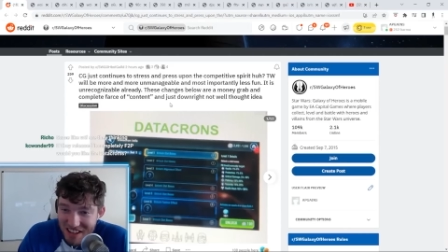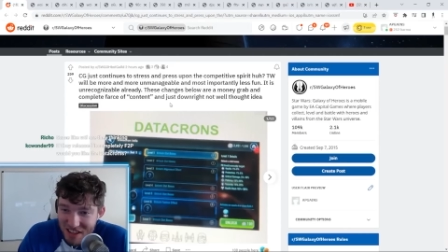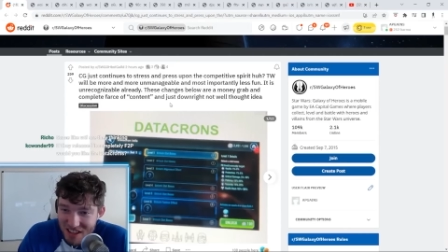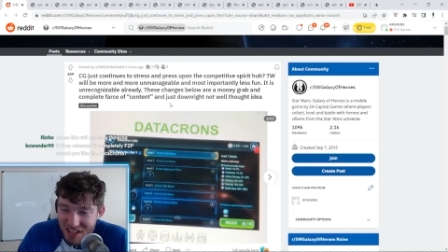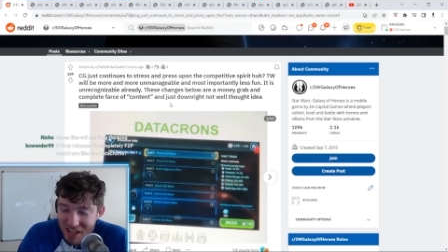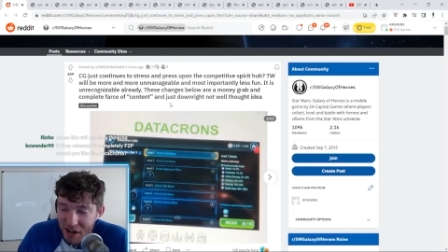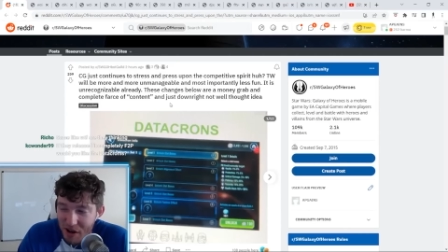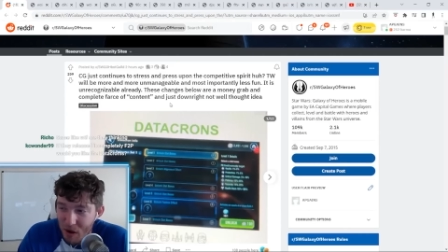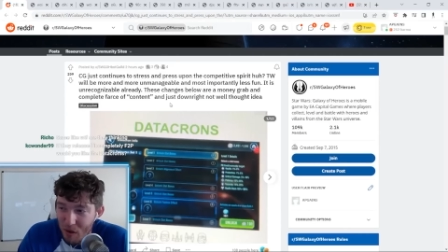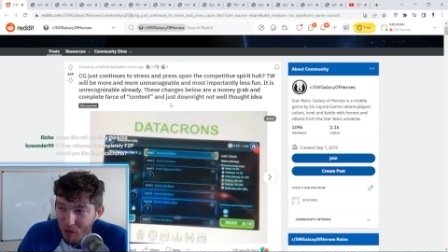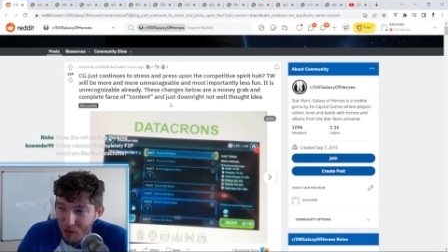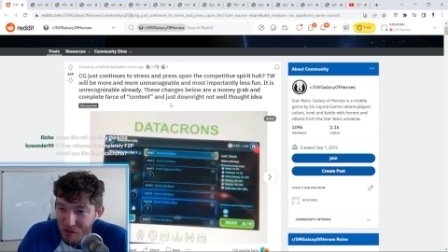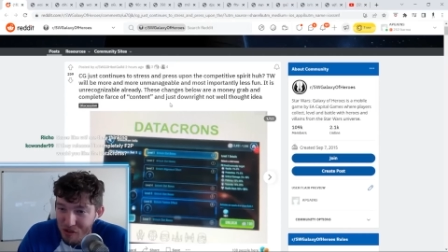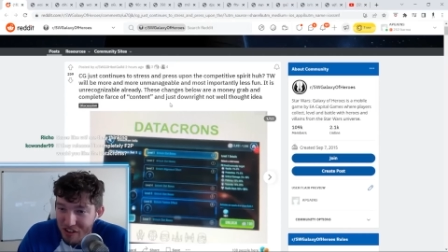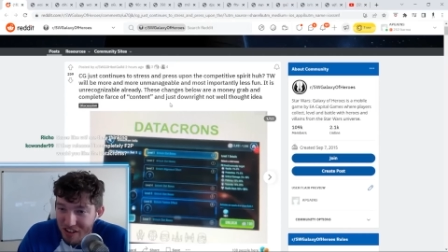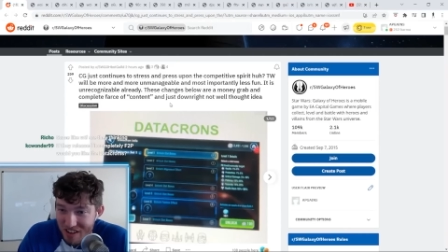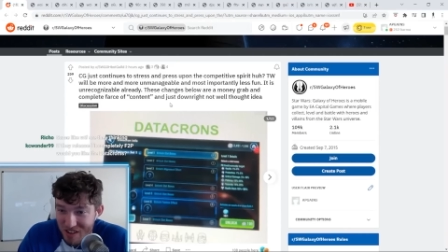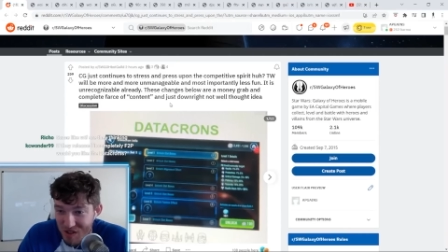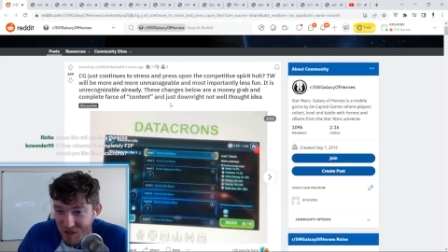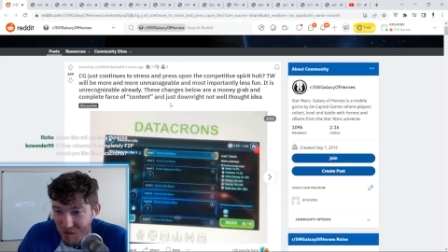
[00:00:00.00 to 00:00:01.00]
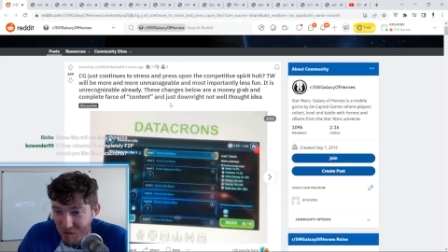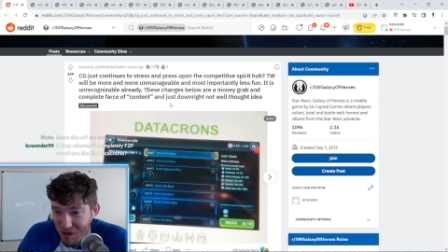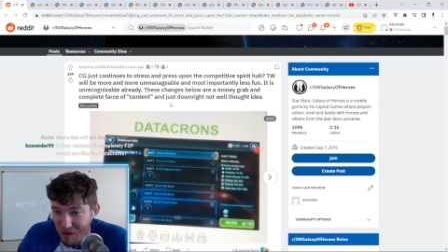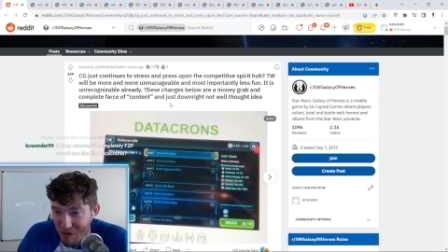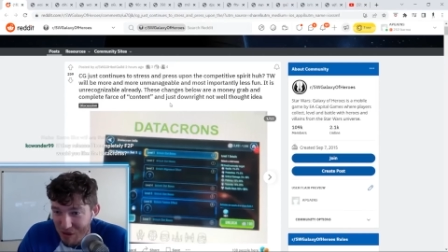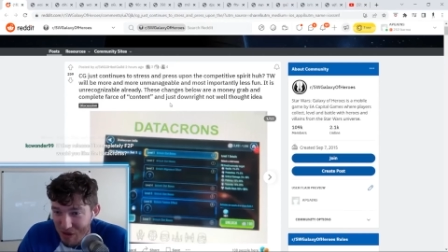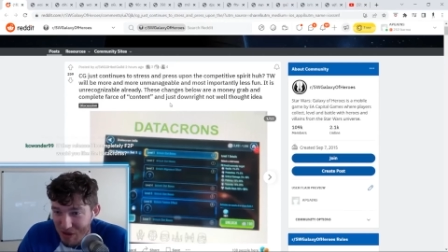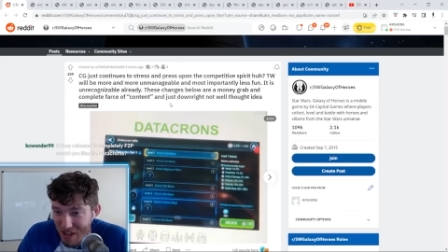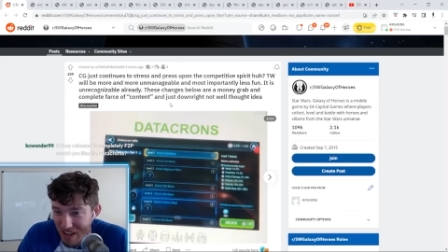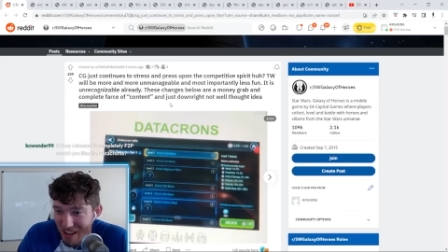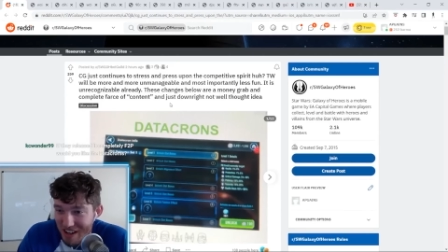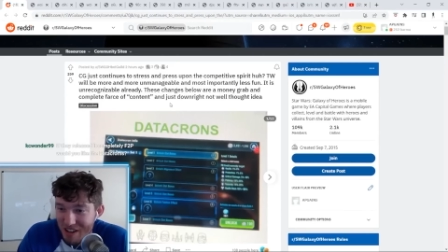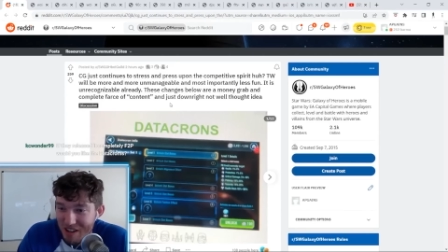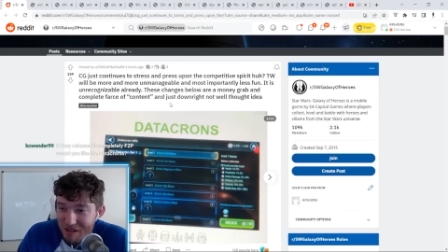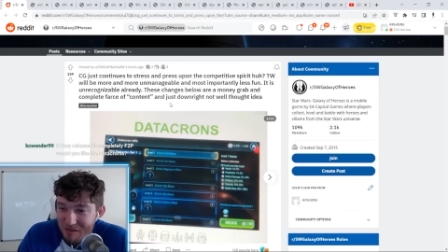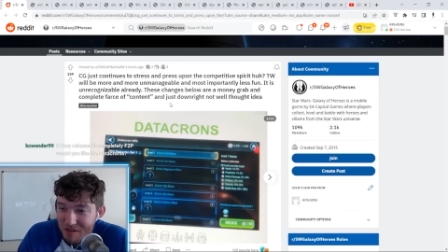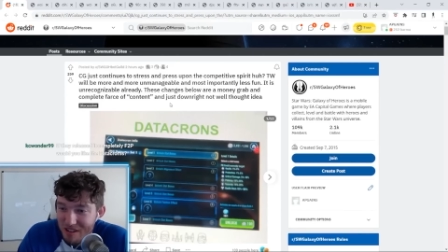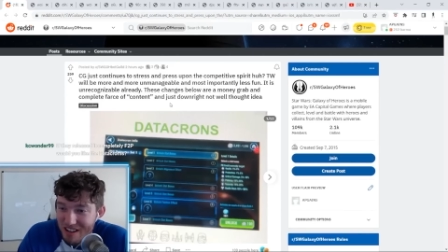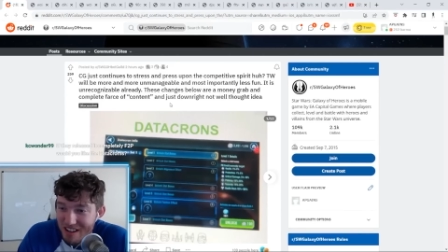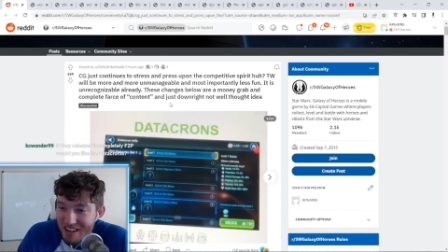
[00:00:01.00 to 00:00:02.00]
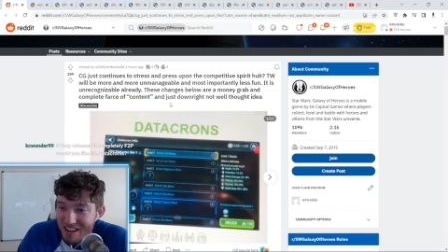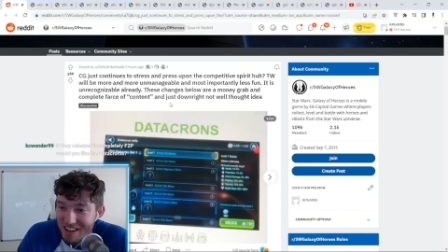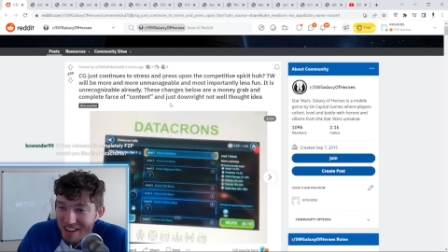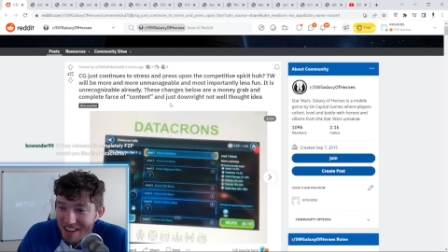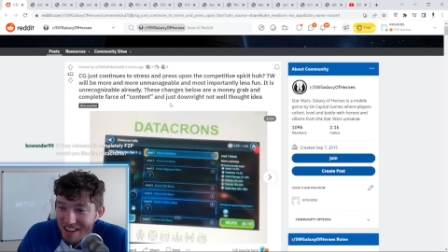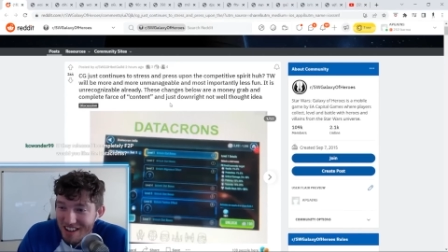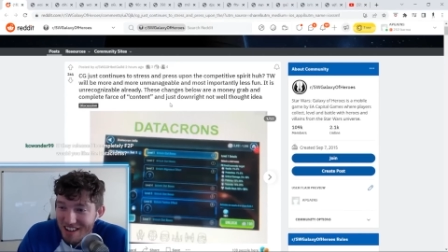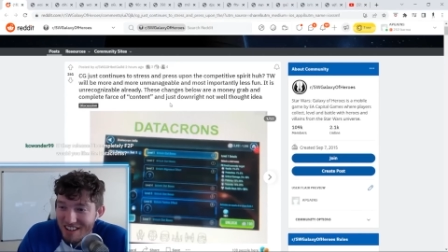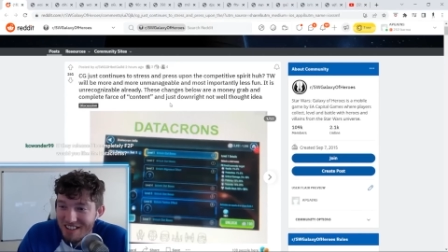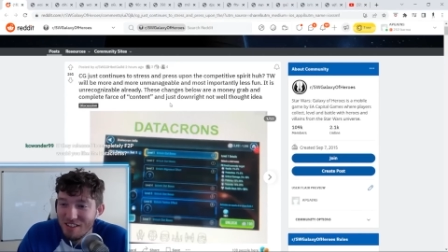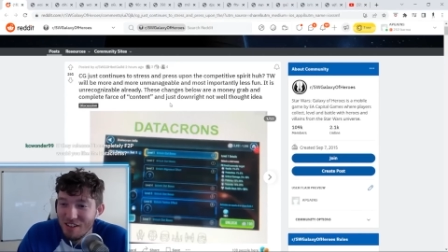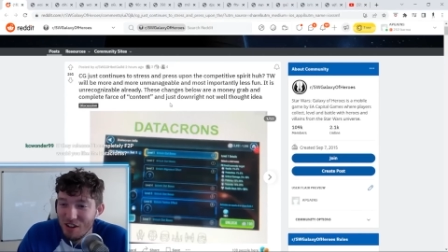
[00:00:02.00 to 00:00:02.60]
the terrible things that people say to him, and uh,